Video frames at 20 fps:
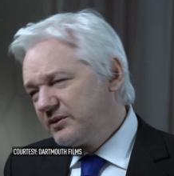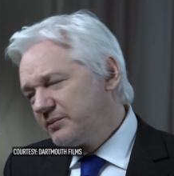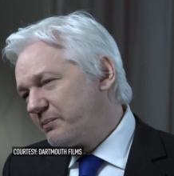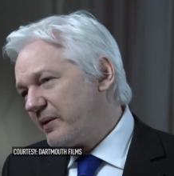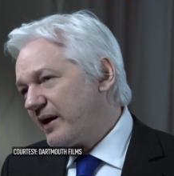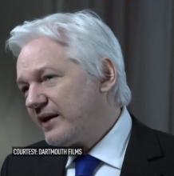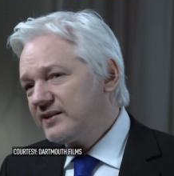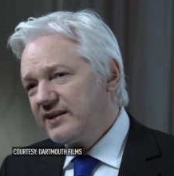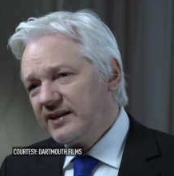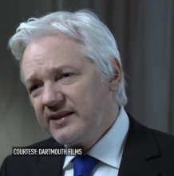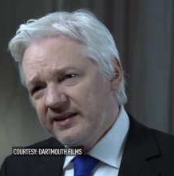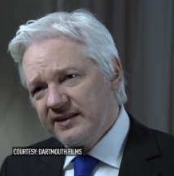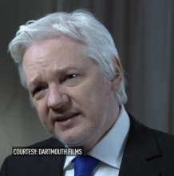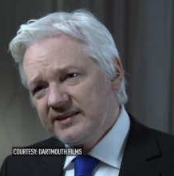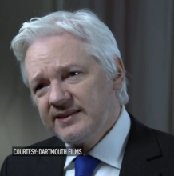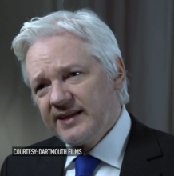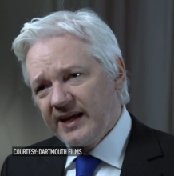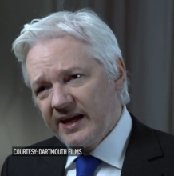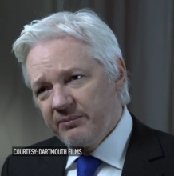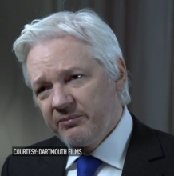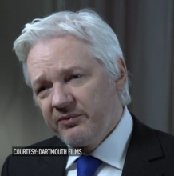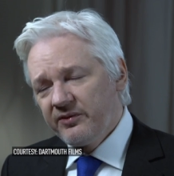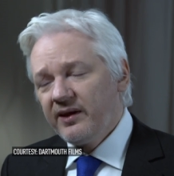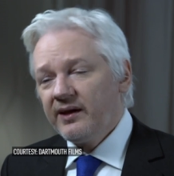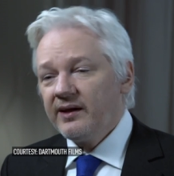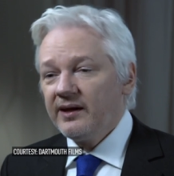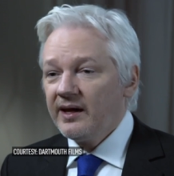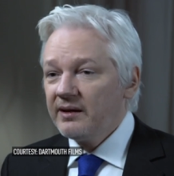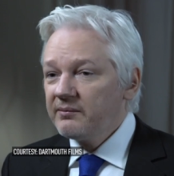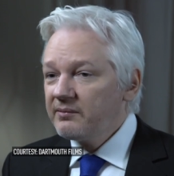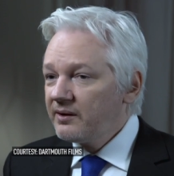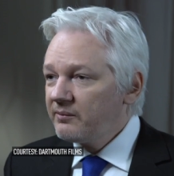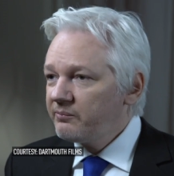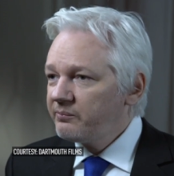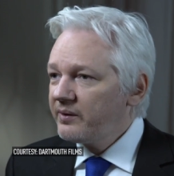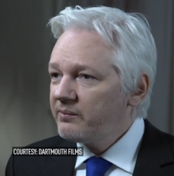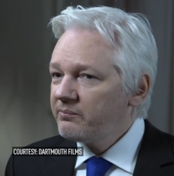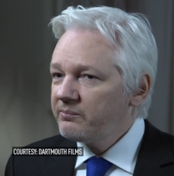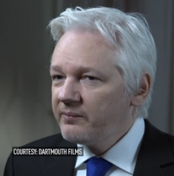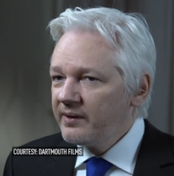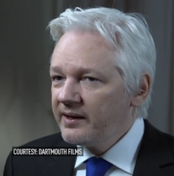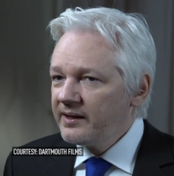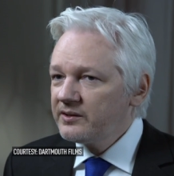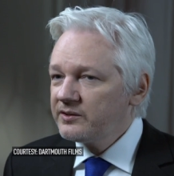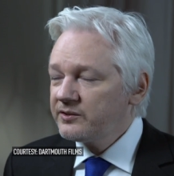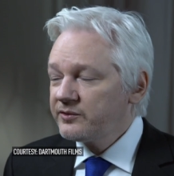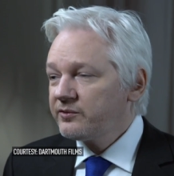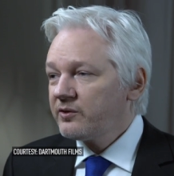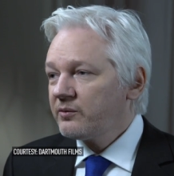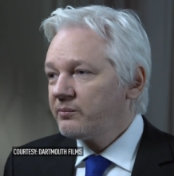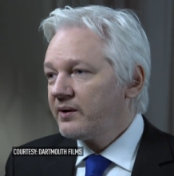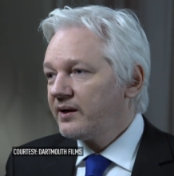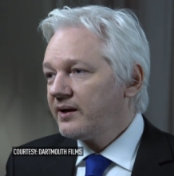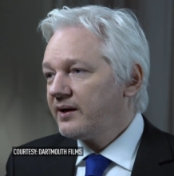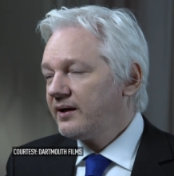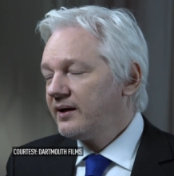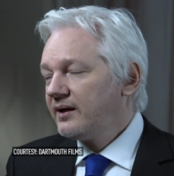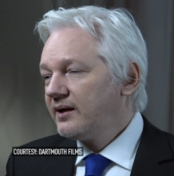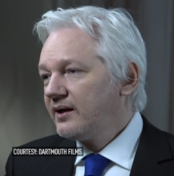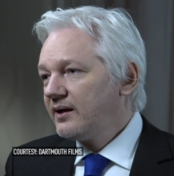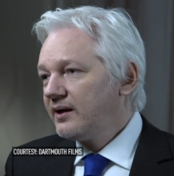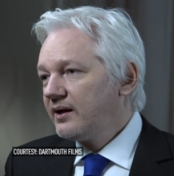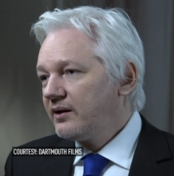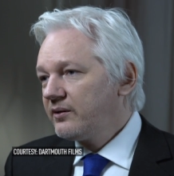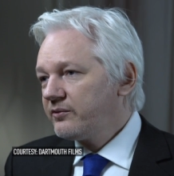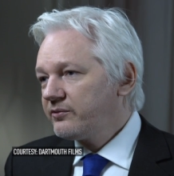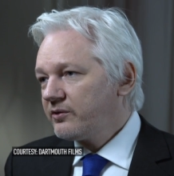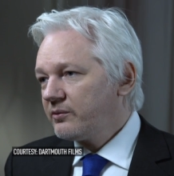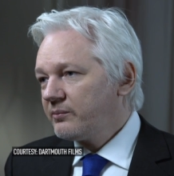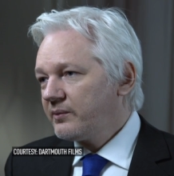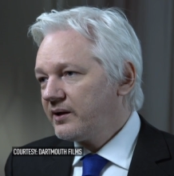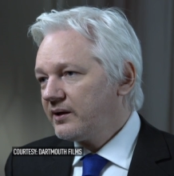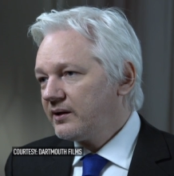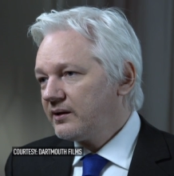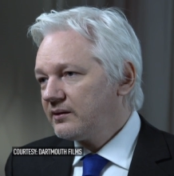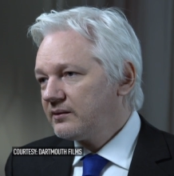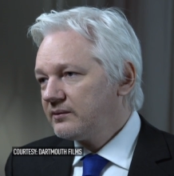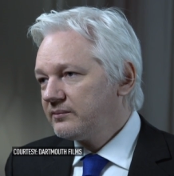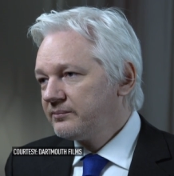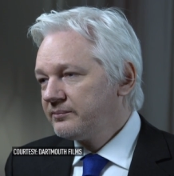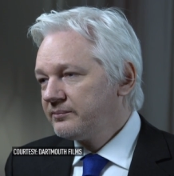Basically the same thing. It means from a